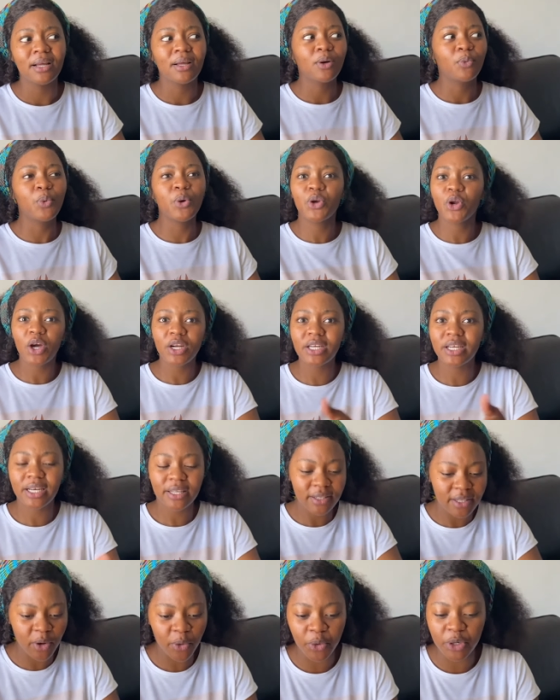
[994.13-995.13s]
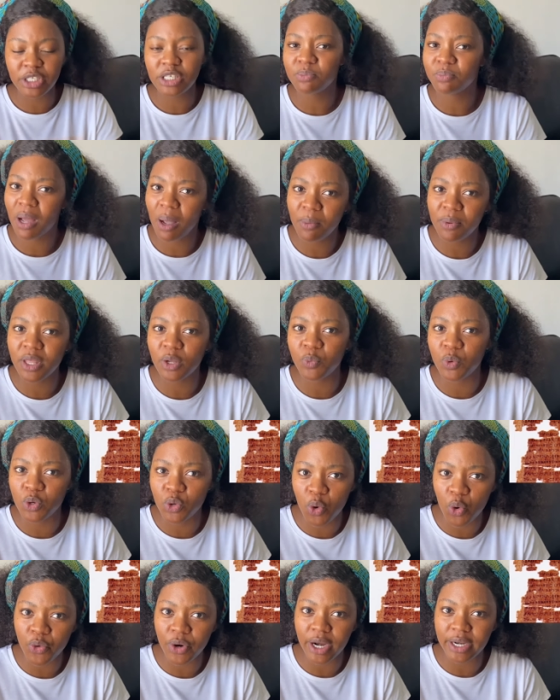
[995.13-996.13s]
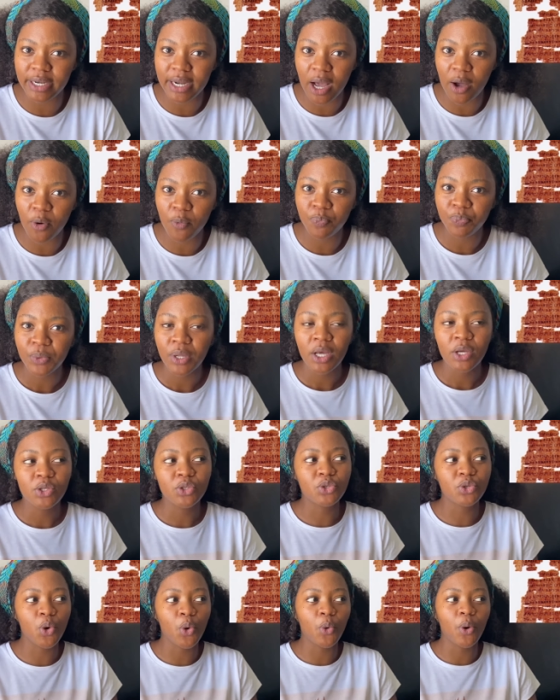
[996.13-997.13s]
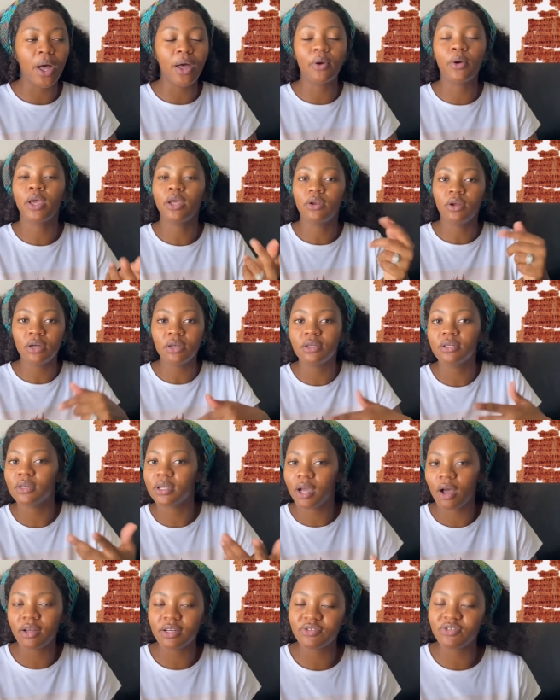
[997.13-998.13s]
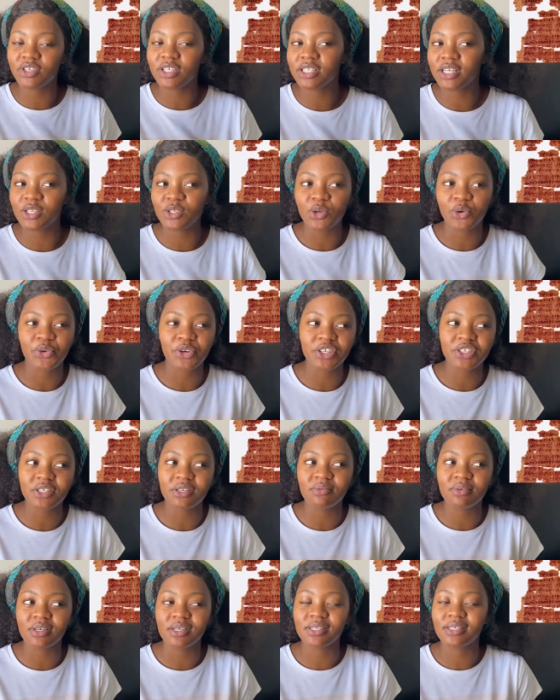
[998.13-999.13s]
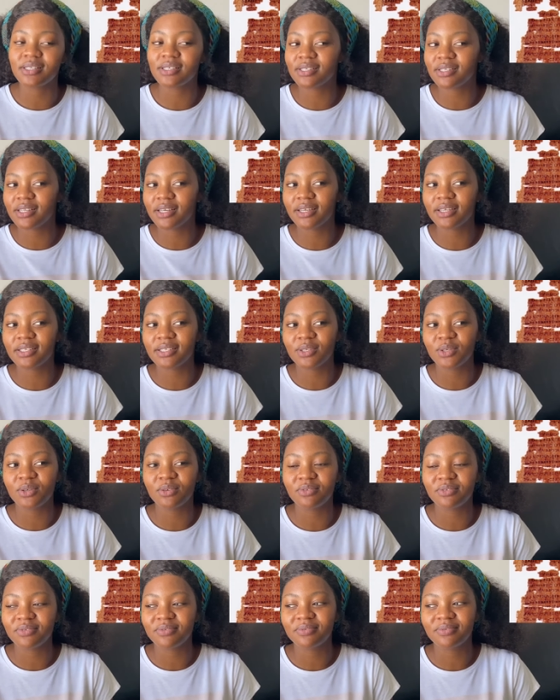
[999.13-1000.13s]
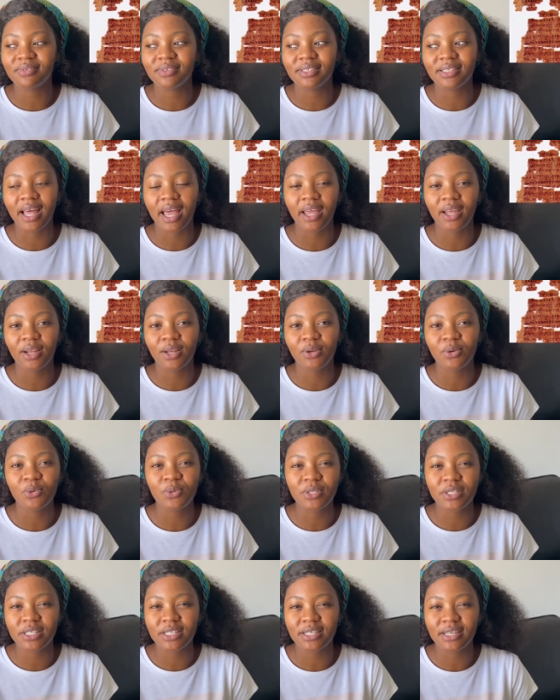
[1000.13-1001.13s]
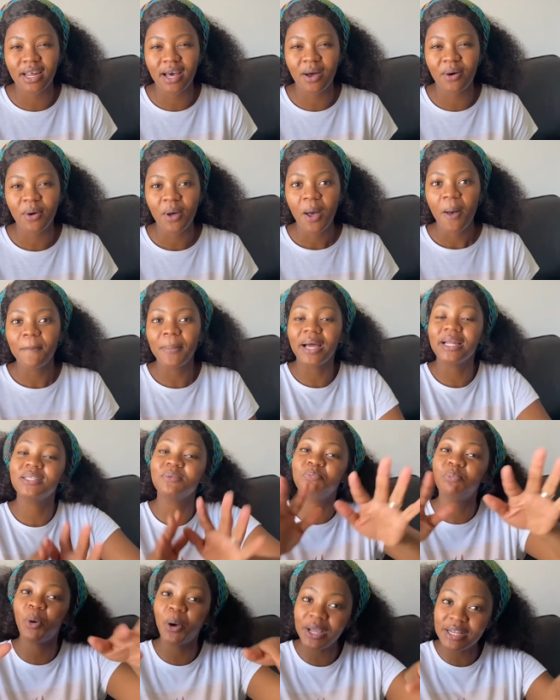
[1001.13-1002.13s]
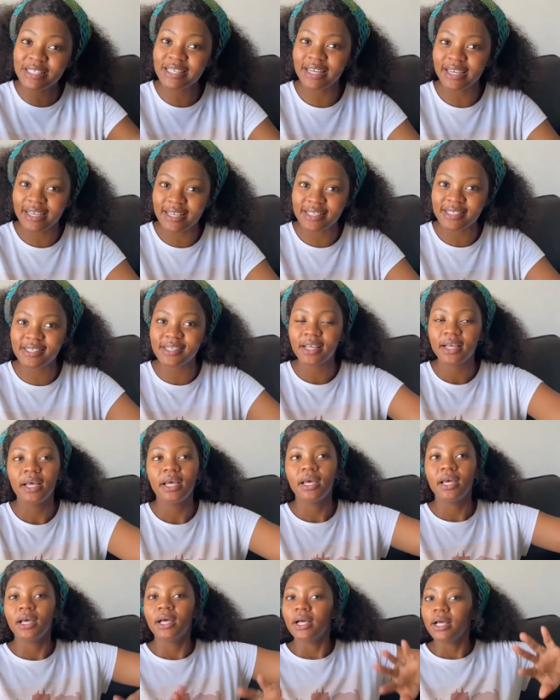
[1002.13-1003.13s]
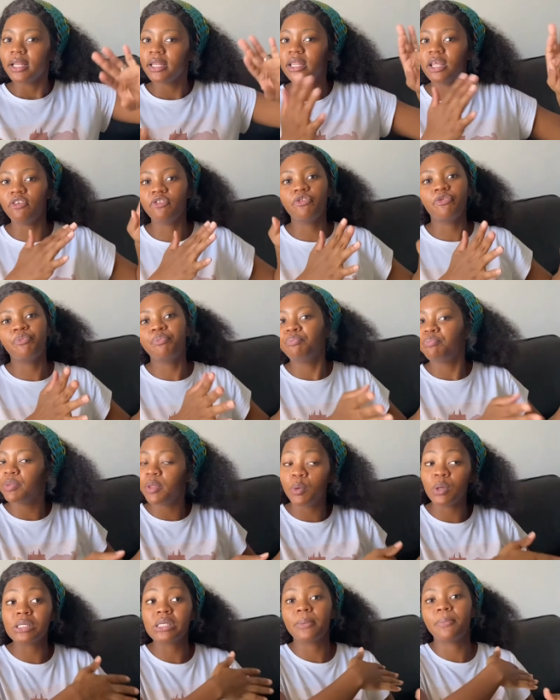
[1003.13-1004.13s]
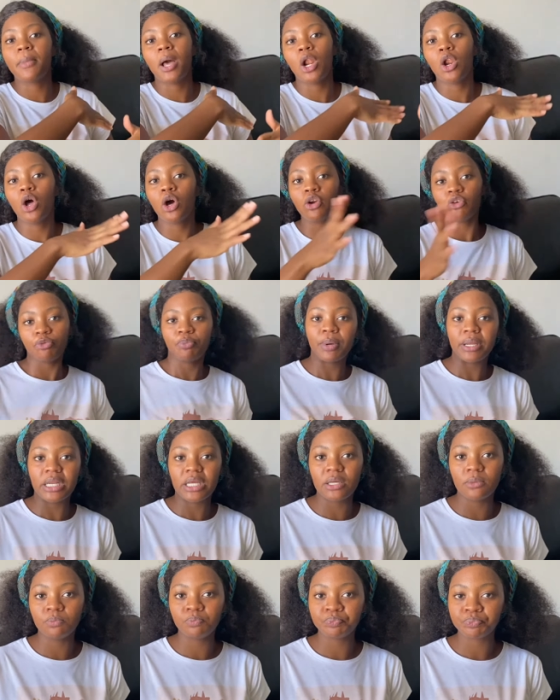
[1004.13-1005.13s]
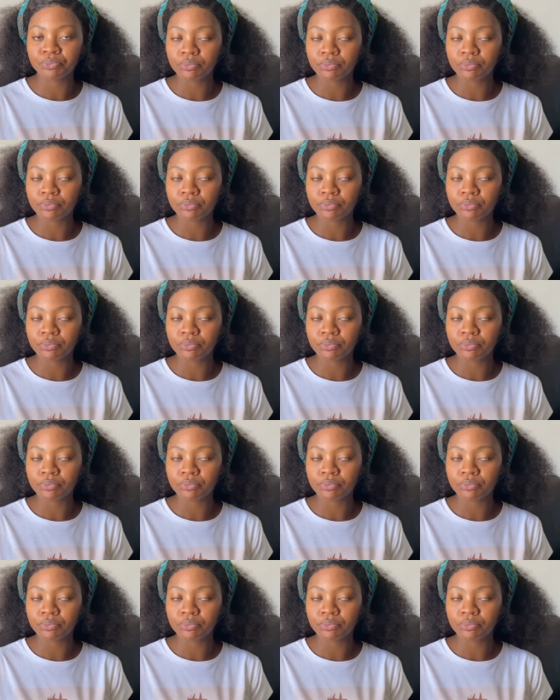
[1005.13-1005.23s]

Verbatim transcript: were not in the original Bible that we know right now. So okay, not I can't really say it's original because it's like sort of diluted now, but point is they've there was a, a lot of many